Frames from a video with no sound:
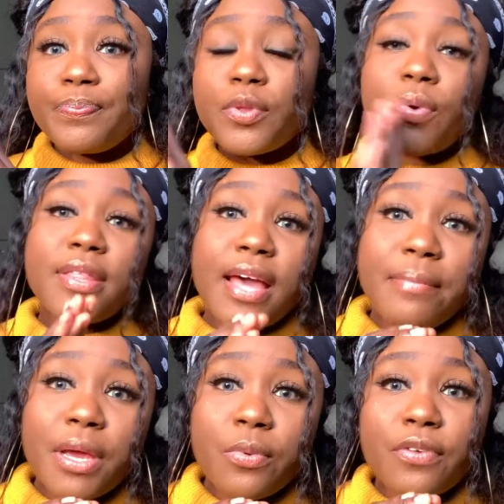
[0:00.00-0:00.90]
the way that I
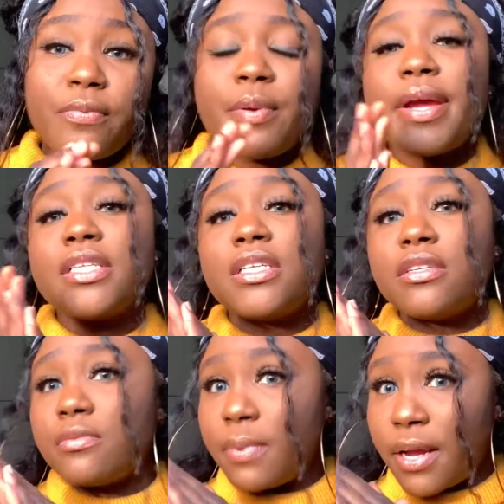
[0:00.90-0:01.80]
make money from my writing
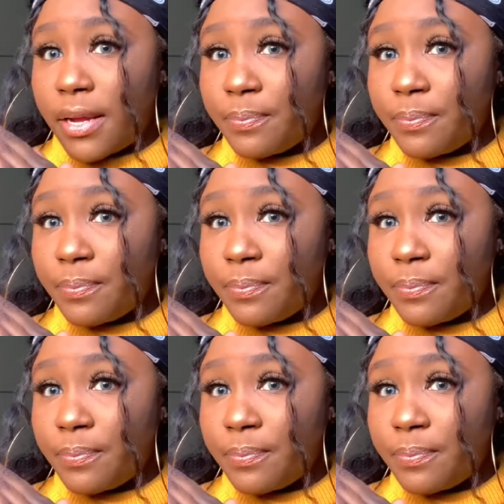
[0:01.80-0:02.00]
is by